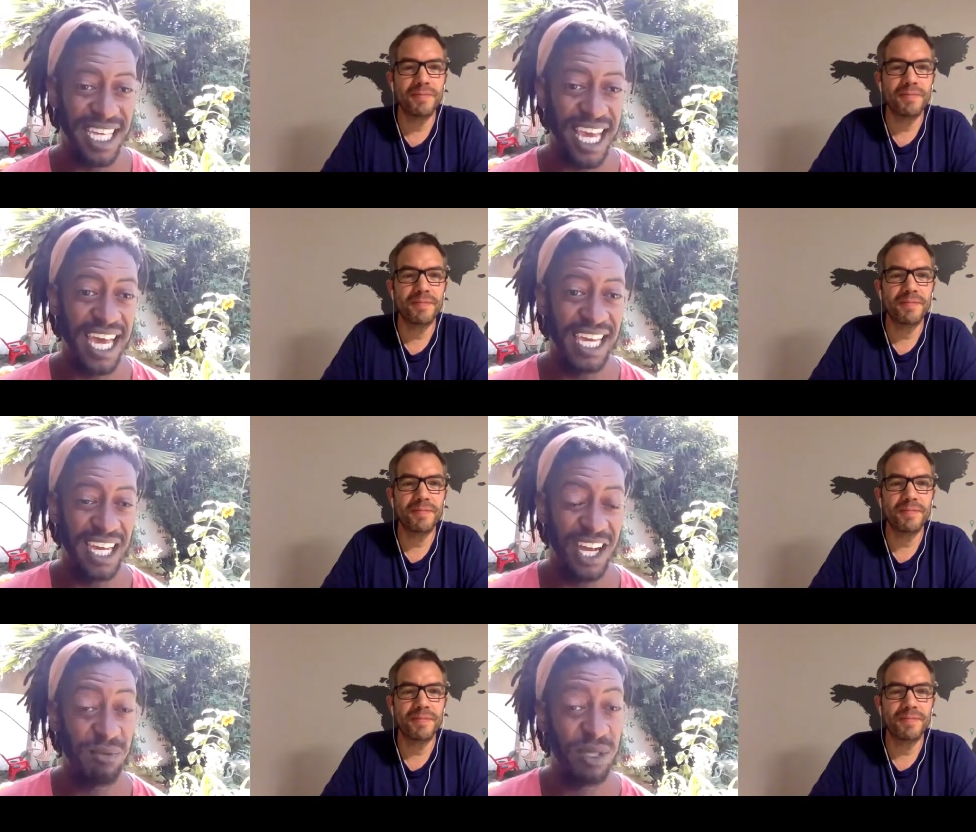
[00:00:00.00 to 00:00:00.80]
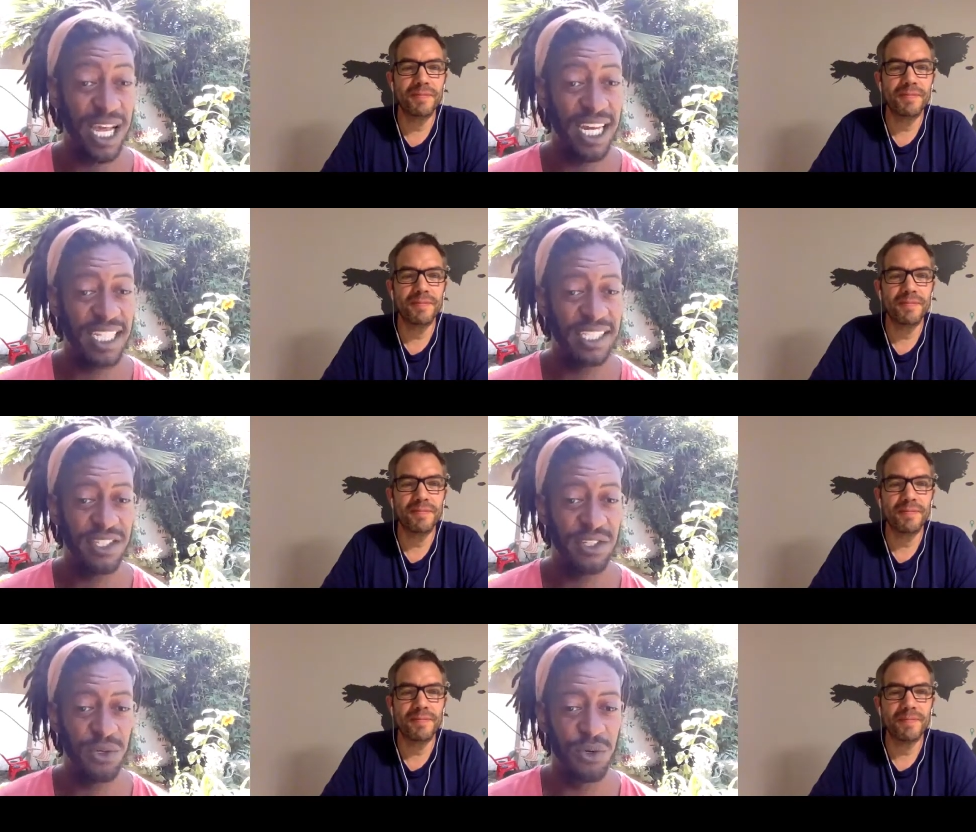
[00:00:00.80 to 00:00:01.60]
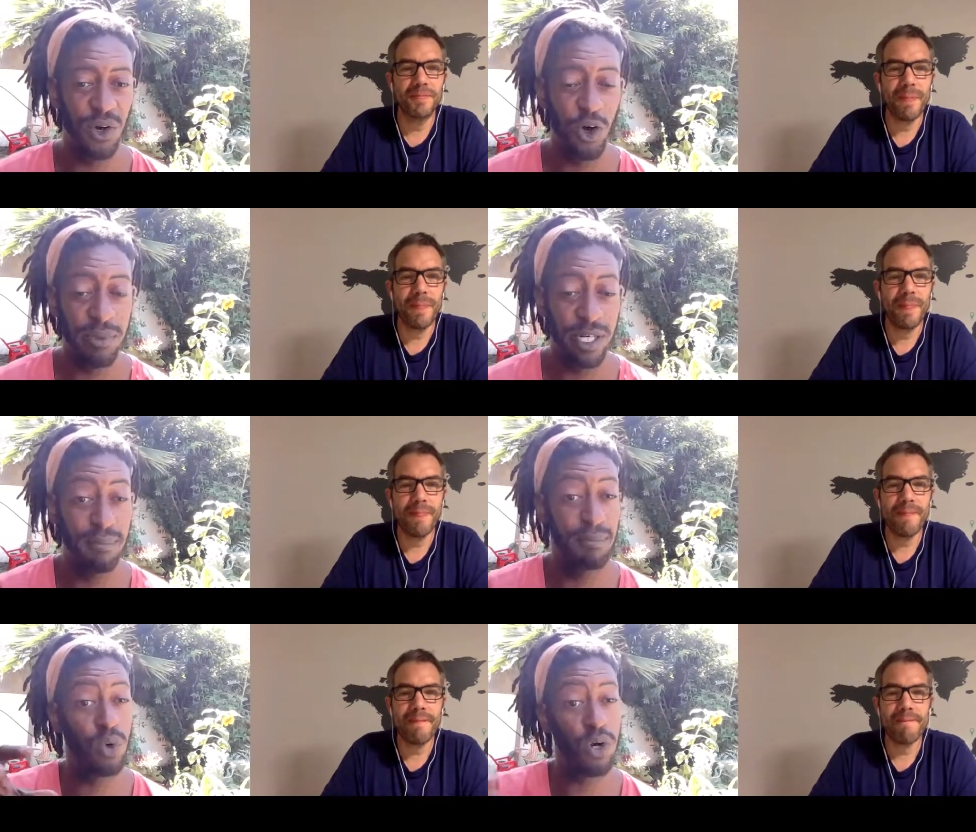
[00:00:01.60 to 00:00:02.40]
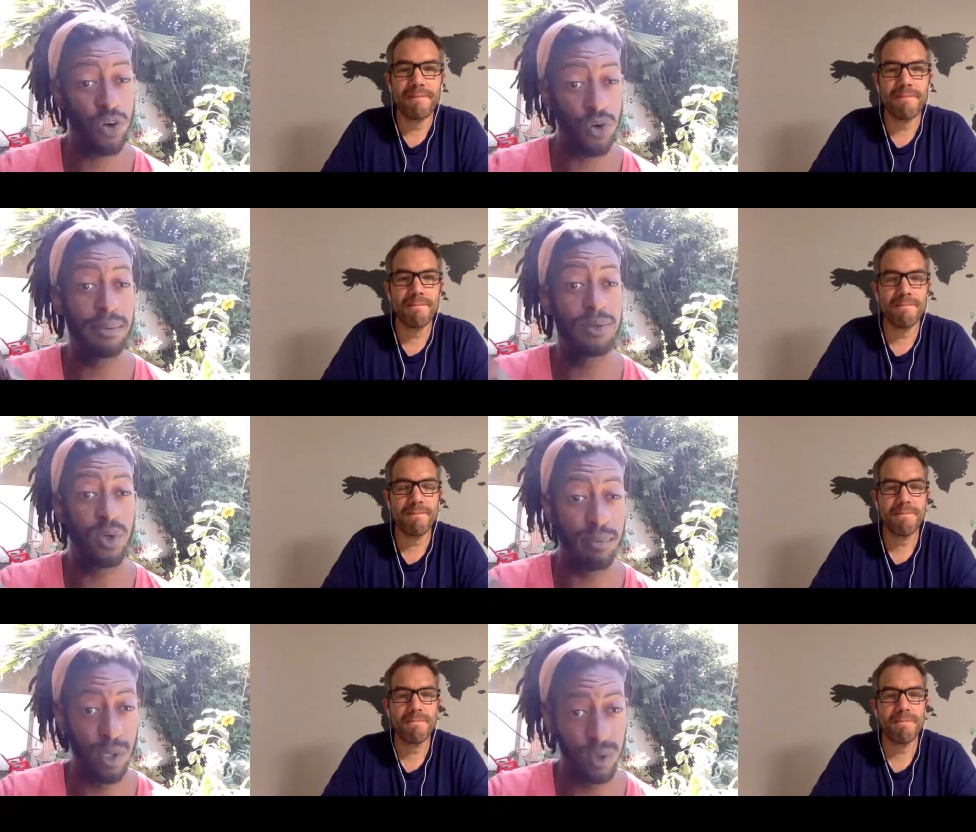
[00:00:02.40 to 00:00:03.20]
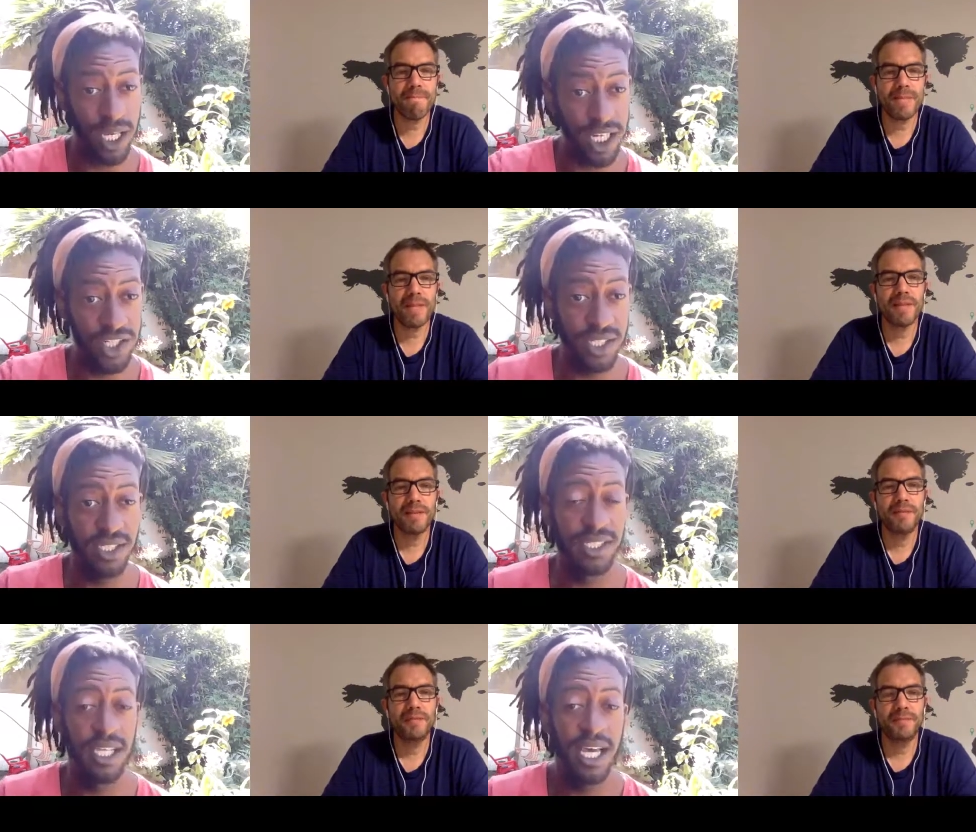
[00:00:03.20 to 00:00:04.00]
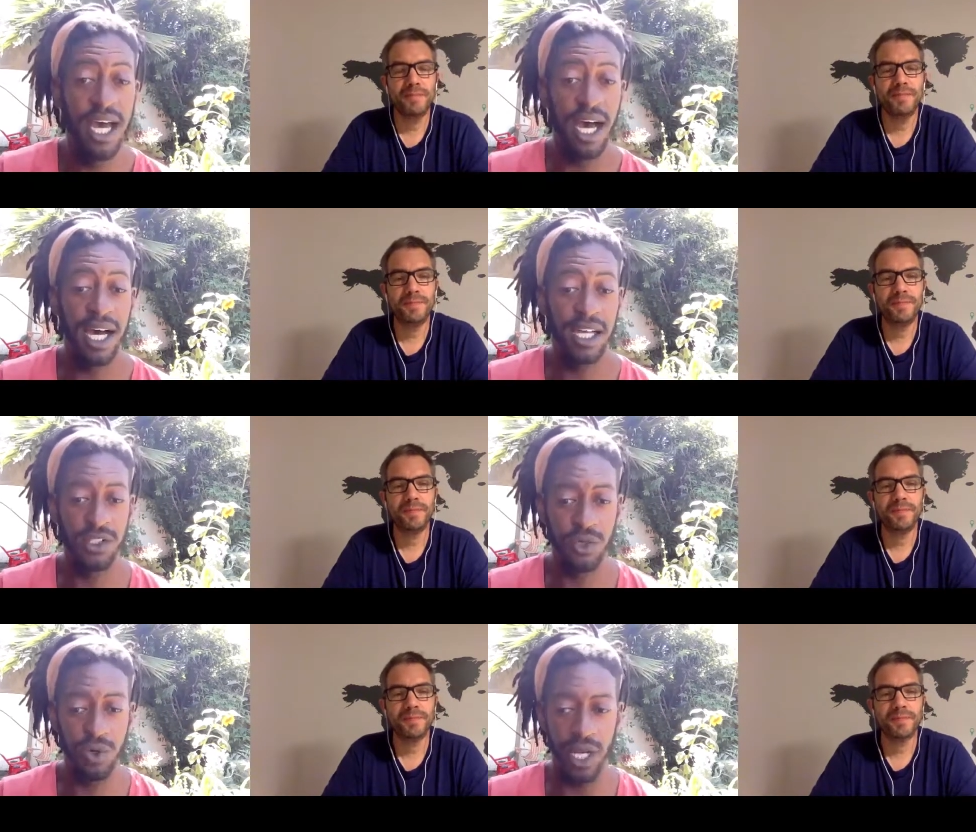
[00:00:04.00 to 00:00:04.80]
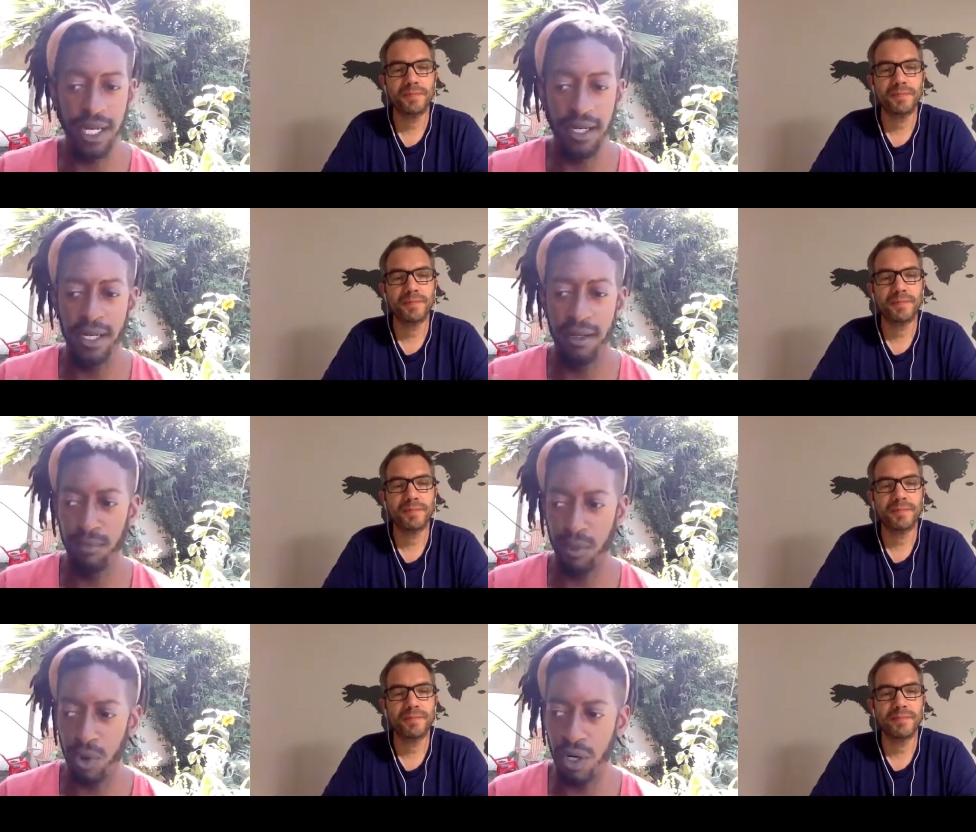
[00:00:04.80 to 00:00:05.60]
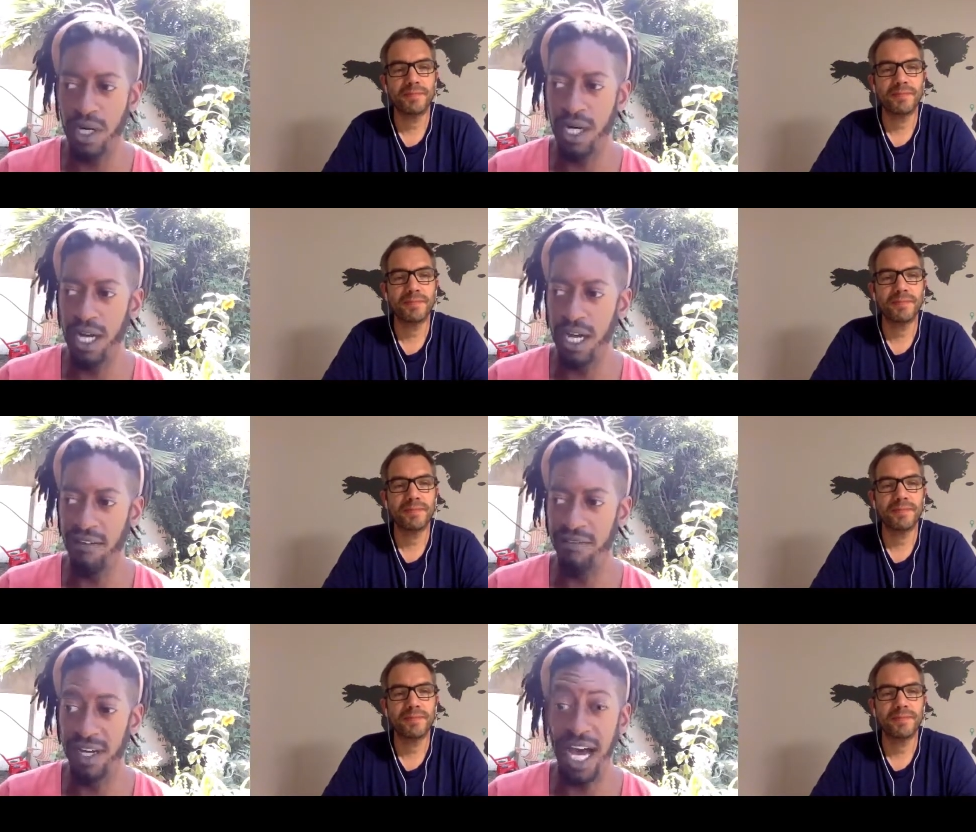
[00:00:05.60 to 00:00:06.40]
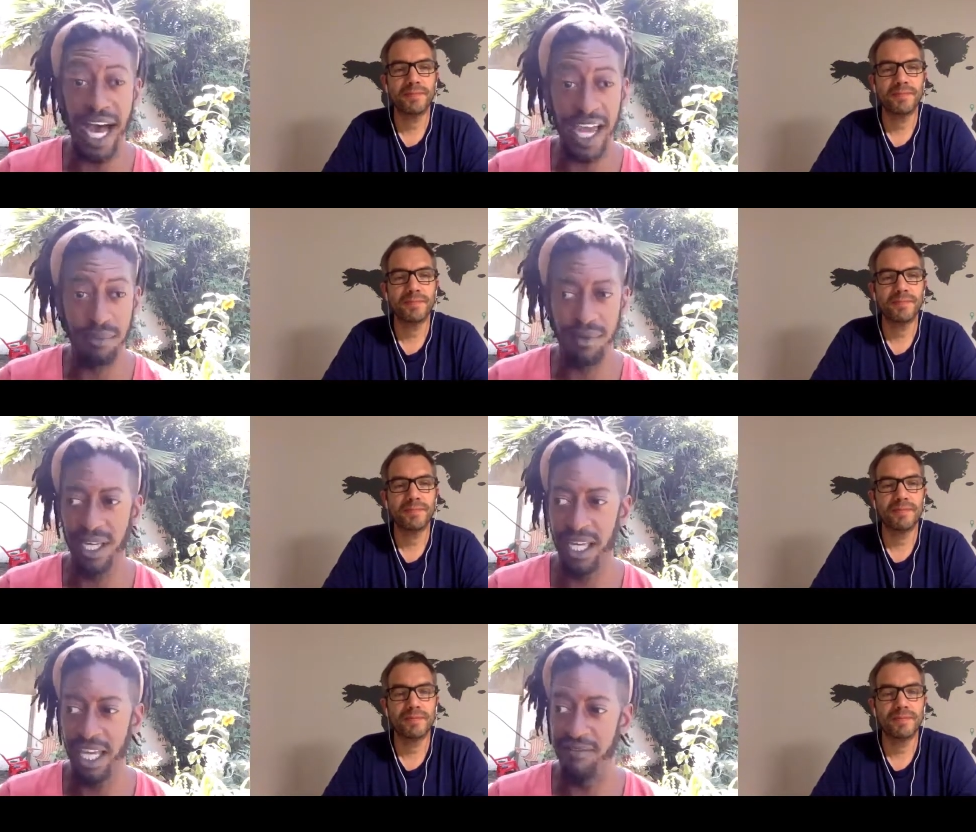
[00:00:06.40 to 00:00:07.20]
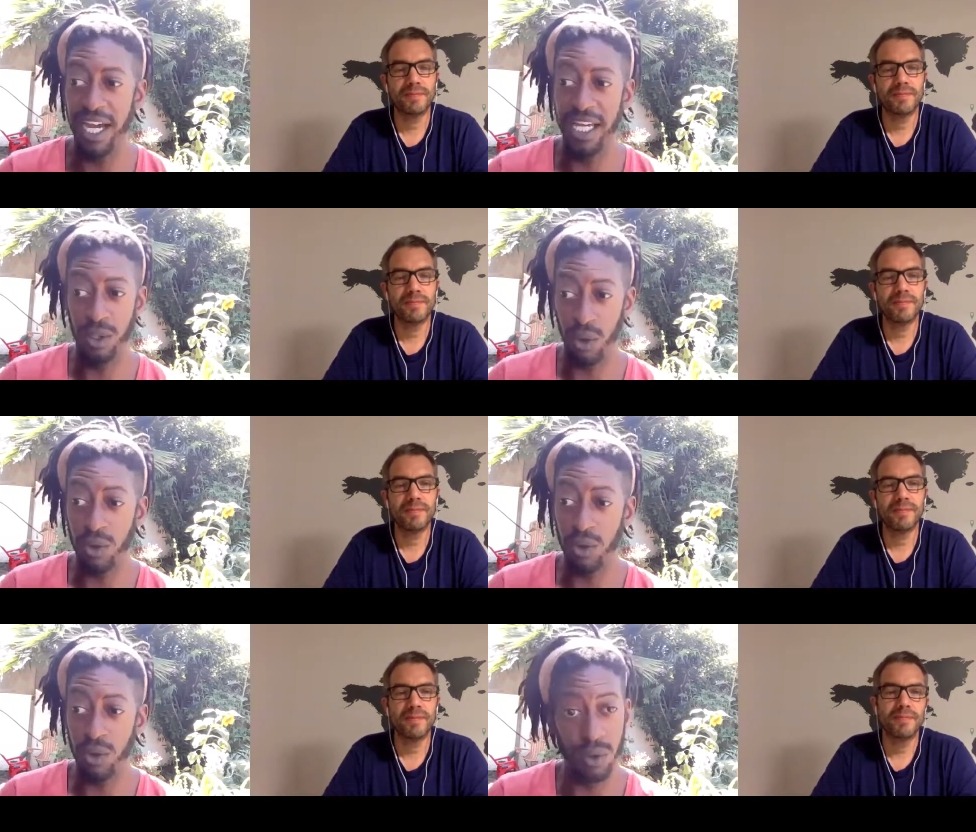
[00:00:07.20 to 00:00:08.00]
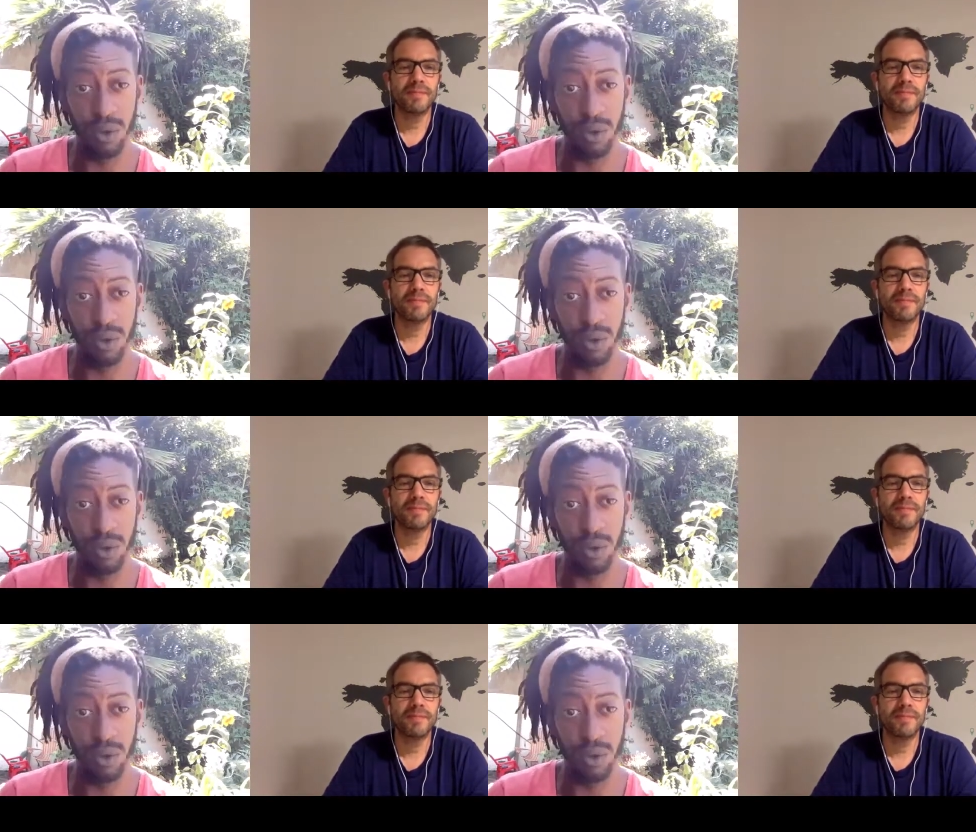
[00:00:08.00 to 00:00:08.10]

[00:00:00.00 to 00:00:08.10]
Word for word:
Speaker 1: that's right yeah our plan is to open up more crop swap locations uh, to create more of a hype and find local